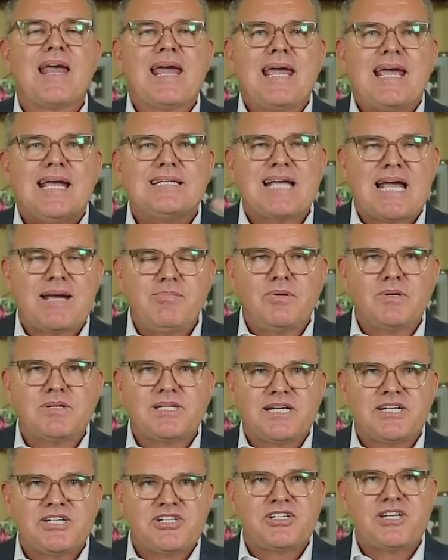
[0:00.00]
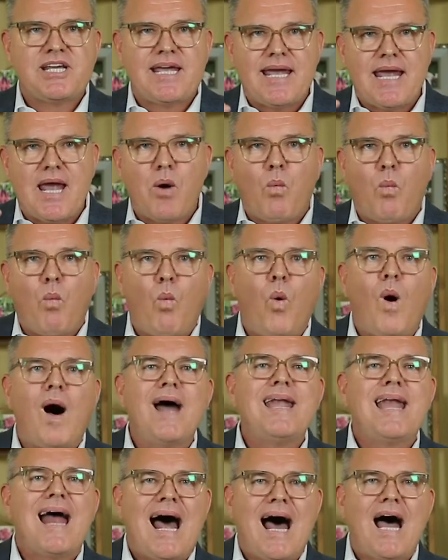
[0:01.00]
He's able to see
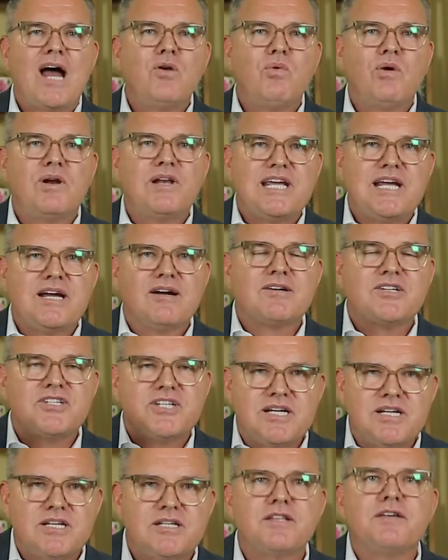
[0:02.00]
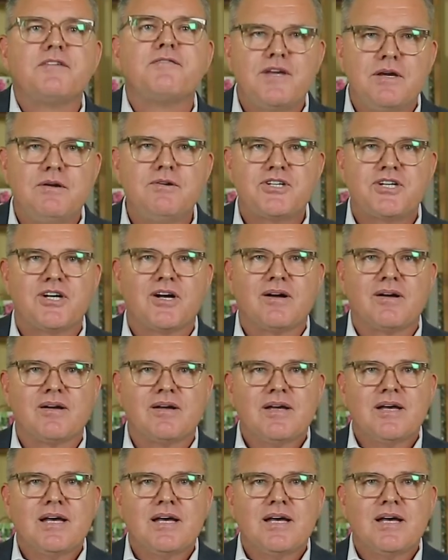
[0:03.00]
100 years into the future.